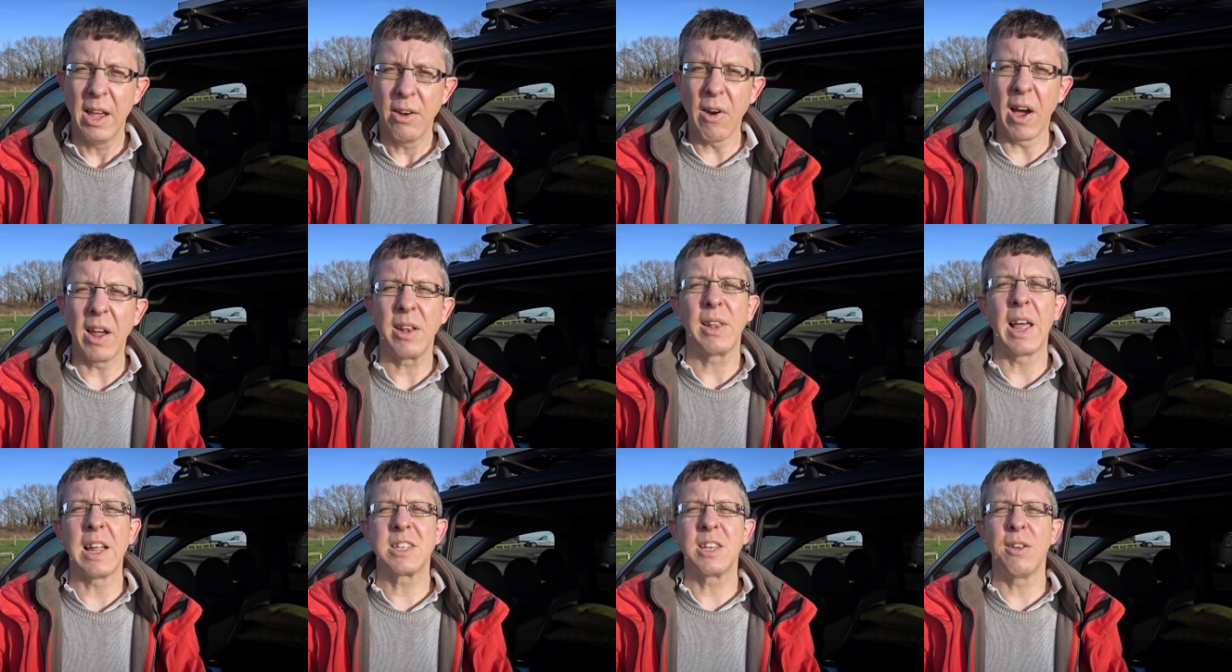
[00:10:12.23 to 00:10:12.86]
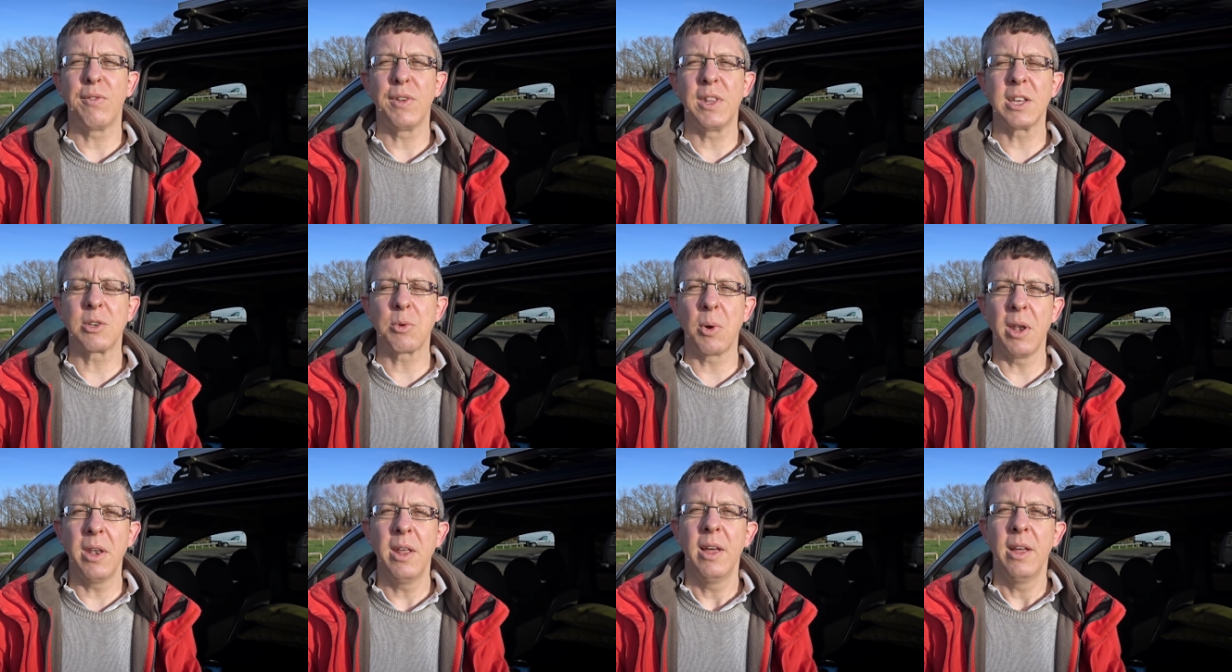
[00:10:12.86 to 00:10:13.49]
Right, that's it for this
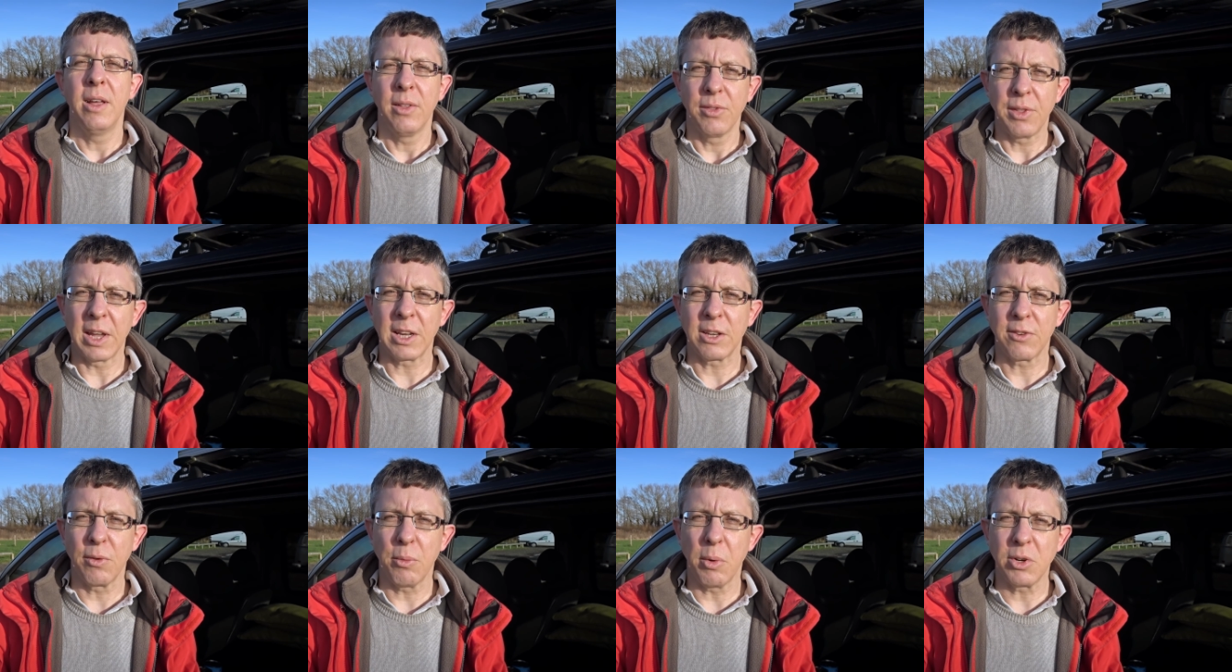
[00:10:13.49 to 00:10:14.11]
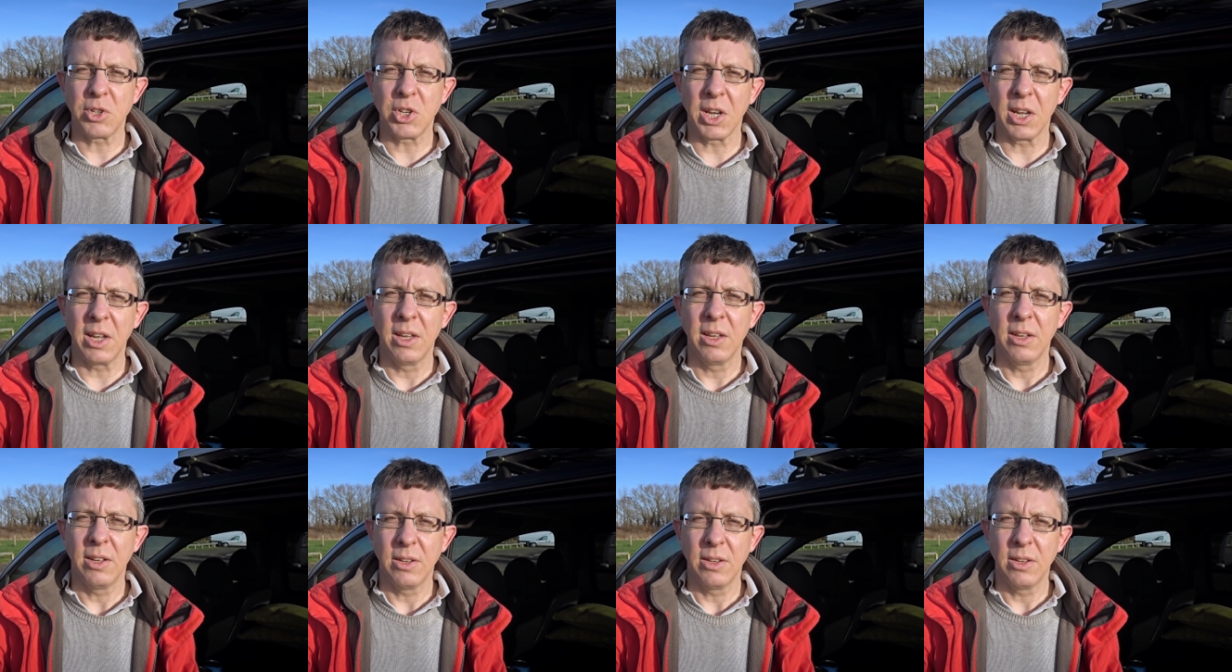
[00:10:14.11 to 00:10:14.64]
one. Thanks for watching.